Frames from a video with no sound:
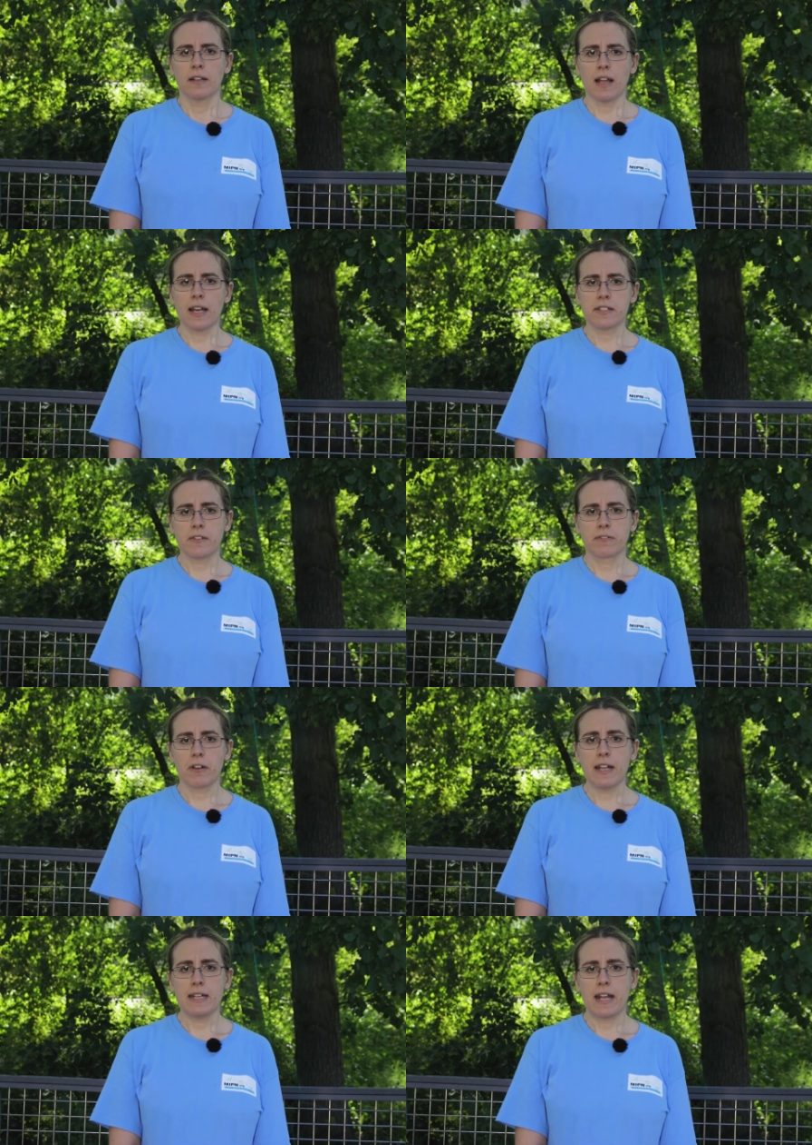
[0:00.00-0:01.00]
Lots of
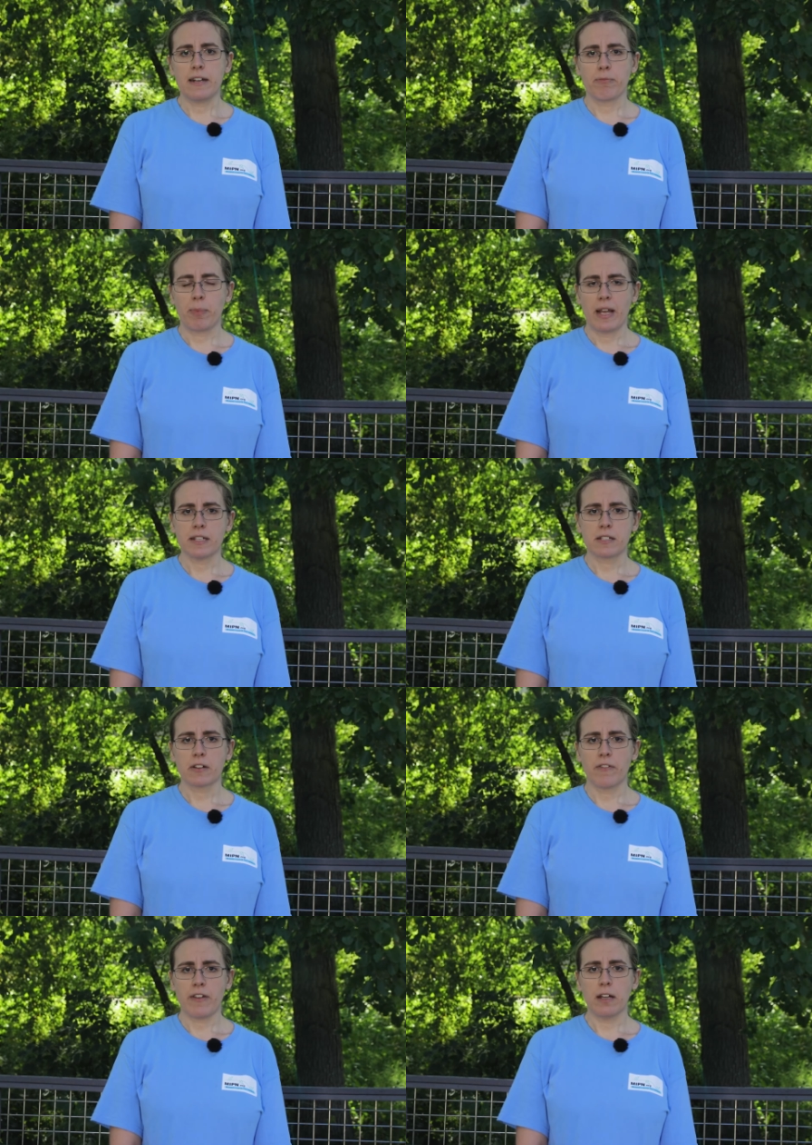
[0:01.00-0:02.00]
great native plants
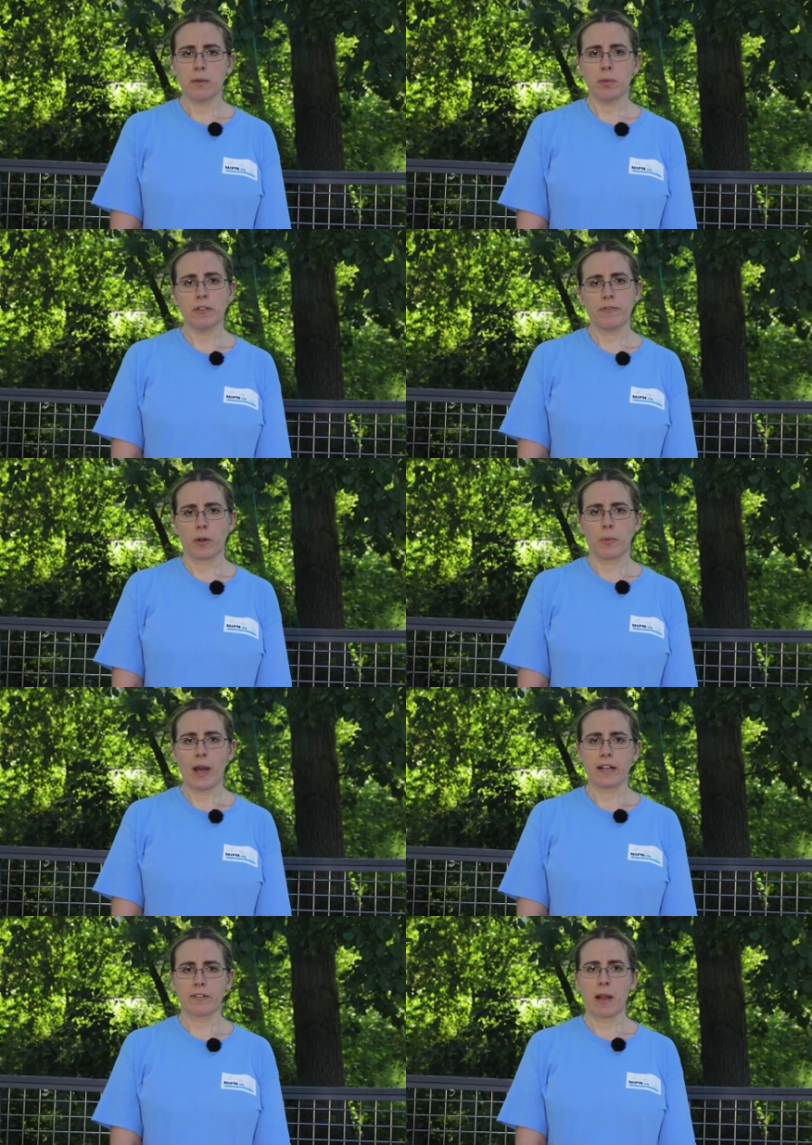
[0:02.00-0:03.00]
are available for
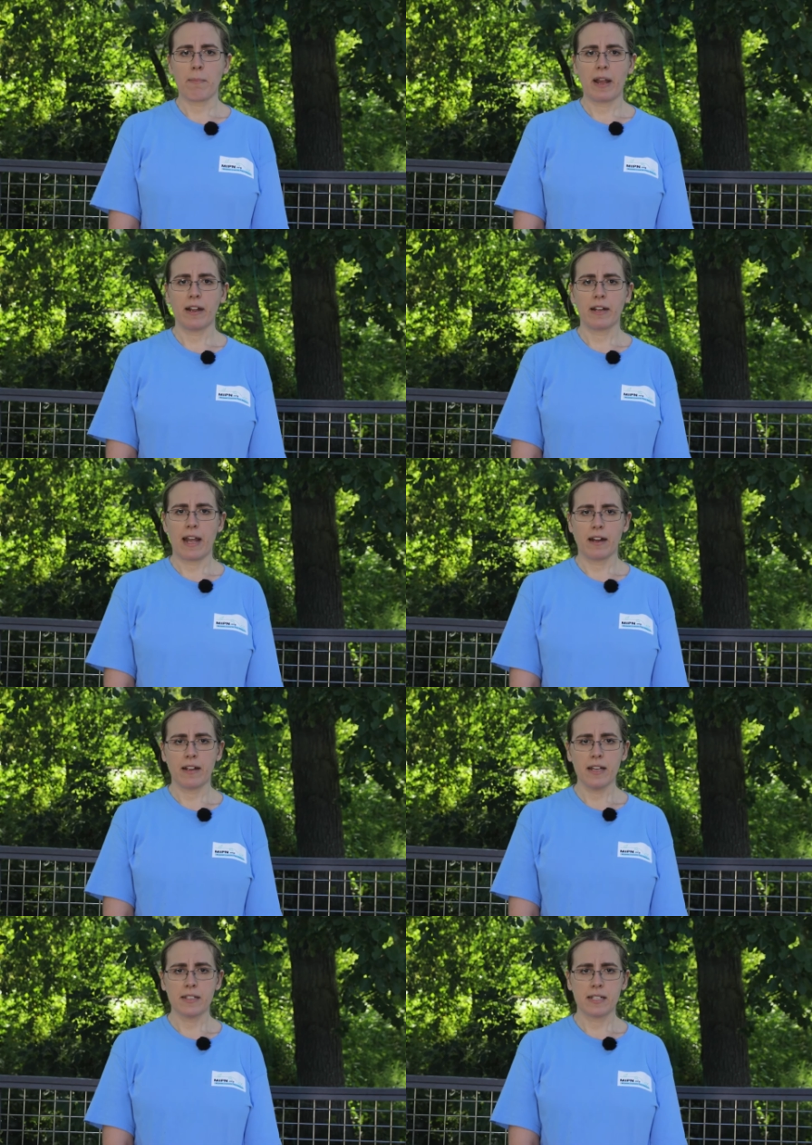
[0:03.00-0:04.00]
wet and riparian
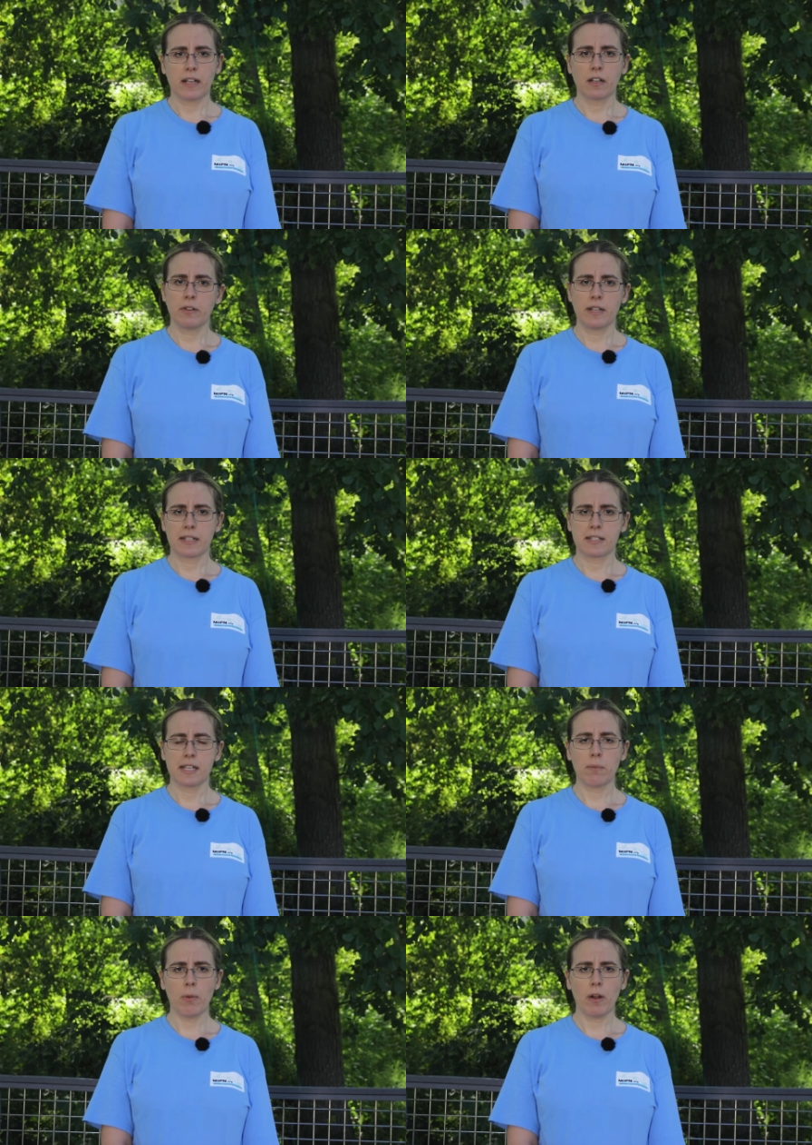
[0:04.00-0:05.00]
areas, including
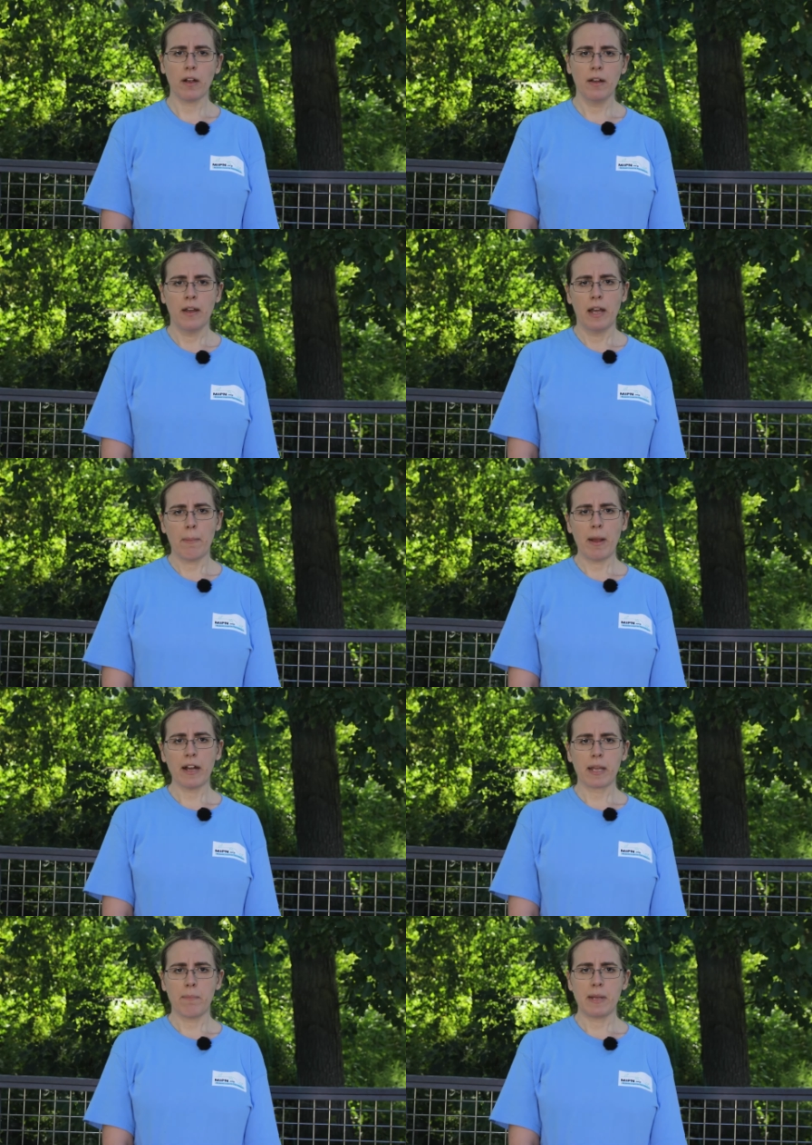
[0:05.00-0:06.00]
sycamore,
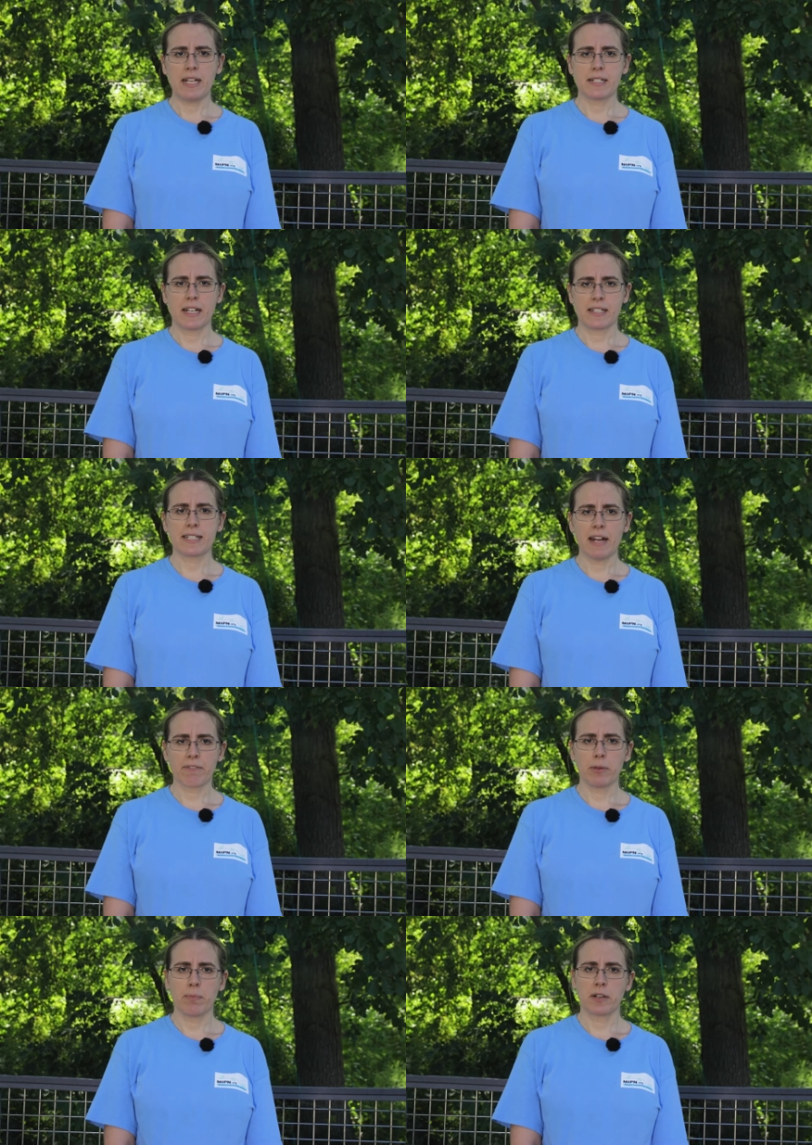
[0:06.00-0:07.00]
American beech, and
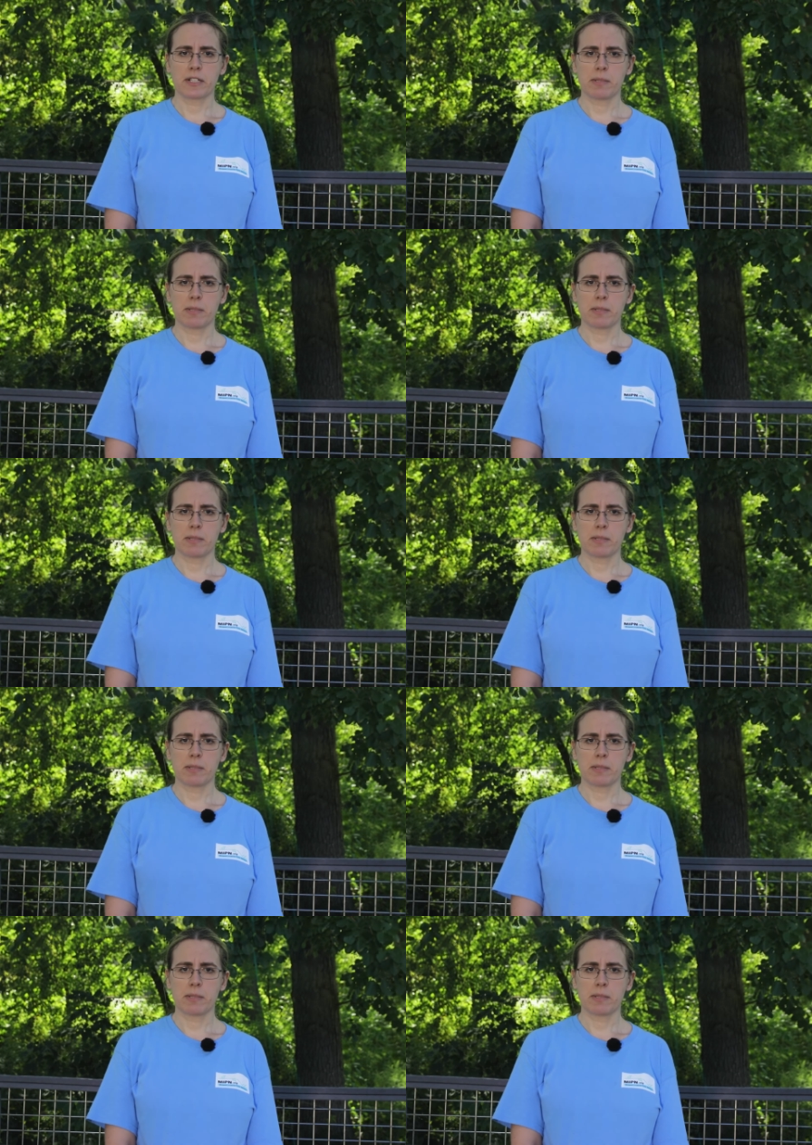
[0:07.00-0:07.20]
several birch